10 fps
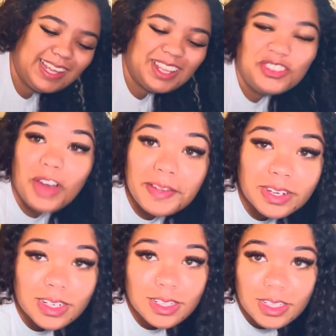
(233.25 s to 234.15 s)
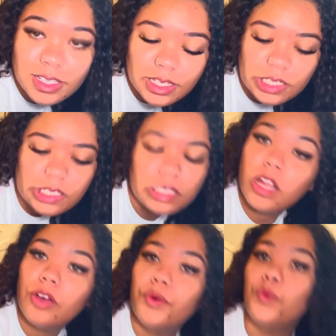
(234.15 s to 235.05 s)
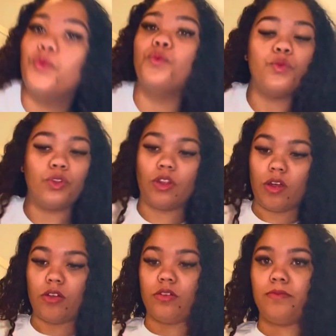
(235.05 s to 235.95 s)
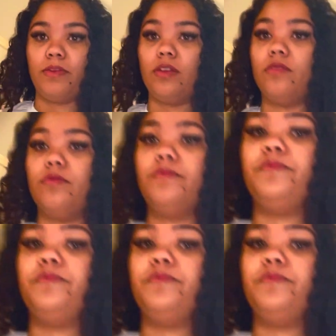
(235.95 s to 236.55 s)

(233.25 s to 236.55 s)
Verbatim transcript: You all haven't cooked this in so long, bro.